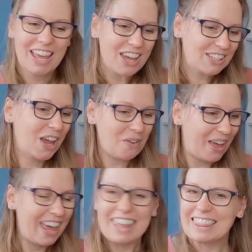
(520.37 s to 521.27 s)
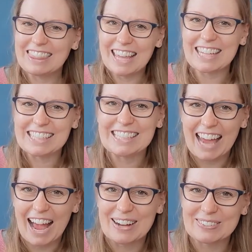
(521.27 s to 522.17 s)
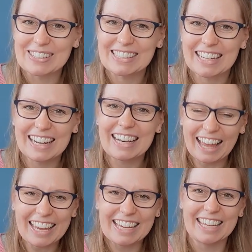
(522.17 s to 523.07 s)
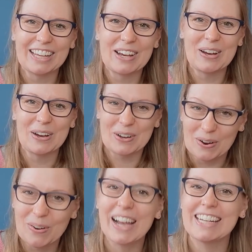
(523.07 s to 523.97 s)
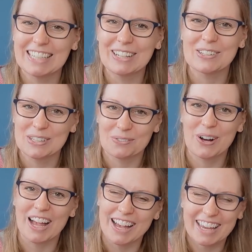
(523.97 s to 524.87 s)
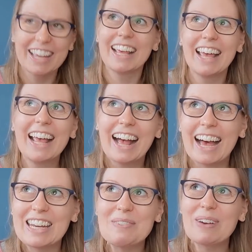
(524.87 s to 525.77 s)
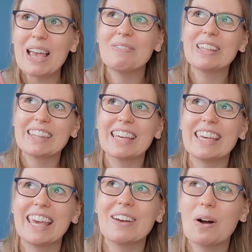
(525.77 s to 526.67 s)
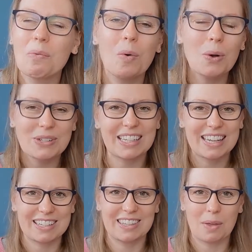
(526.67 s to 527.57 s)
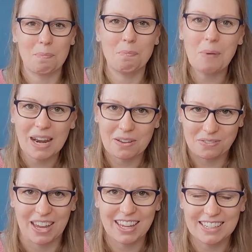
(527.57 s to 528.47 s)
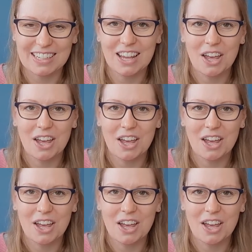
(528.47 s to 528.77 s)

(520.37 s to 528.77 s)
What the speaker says: So this sounds like quite a lot of work. And you might be thinking, well, what is the benefit